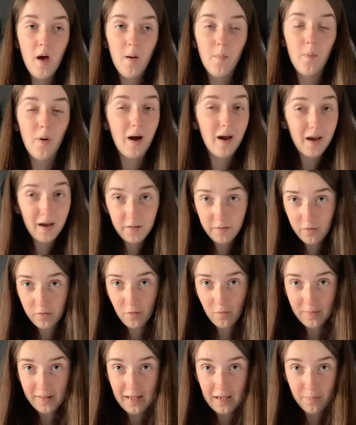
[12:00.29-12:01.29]
But I ended
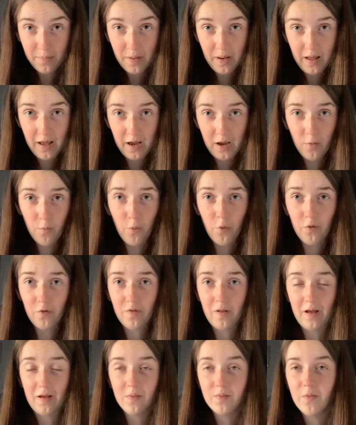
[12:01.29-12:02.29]
up keeping it. It was
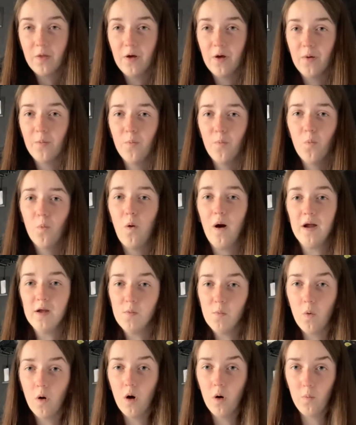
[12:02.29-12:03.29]
like the white
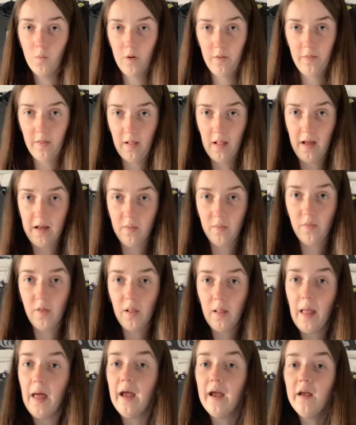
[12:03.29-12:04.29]
one with the like the
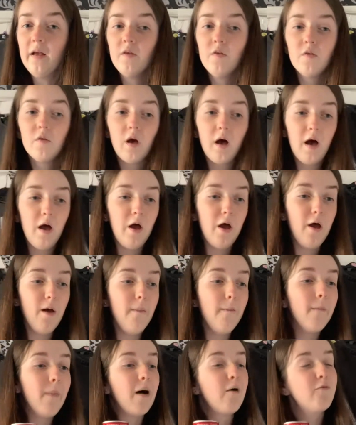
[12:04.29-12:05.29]
lace.
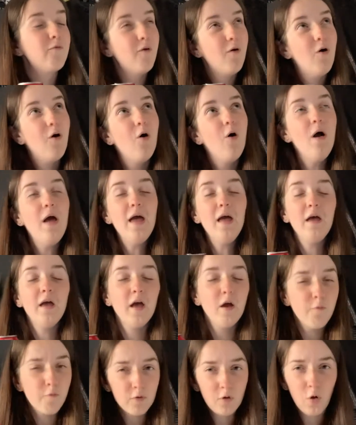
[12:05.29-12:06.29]
Um, I thought
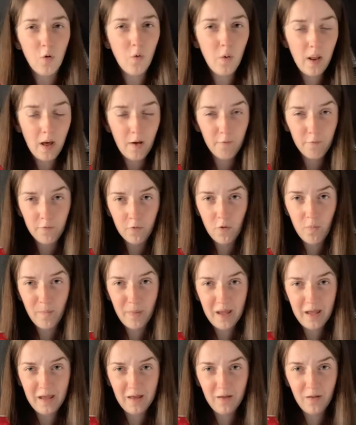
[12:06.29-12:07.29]
if we're going out for a
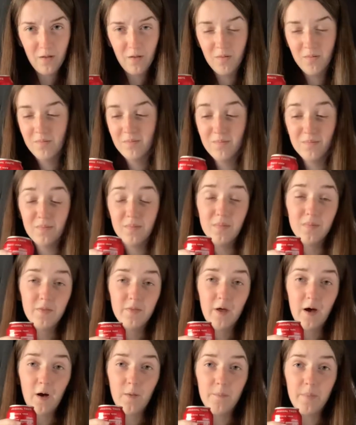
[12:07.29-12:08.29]
meal,
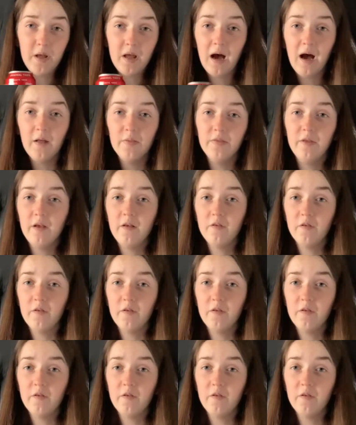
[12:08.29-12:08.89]
that would be handy.